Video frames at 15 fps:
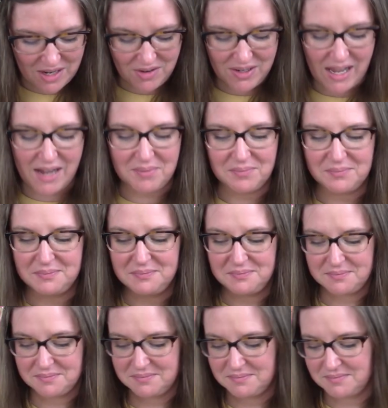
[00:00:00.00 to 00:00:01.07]
Okay,
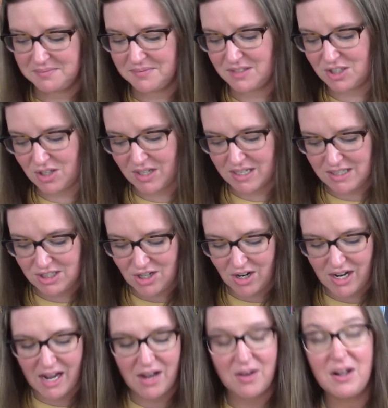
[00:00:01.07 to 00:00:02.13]
so let's start
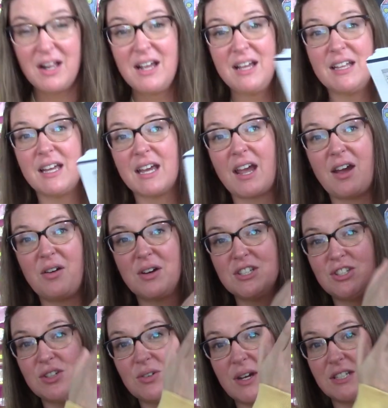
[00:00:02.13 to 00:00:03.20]
out like I
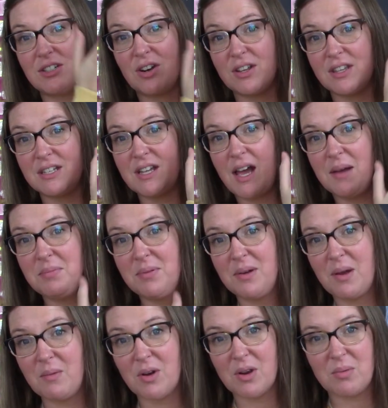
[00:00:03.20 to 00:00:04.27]
always do. I start at the top
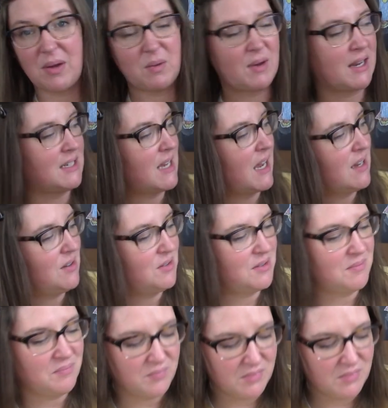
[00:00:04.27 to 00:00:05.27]
and work my way down.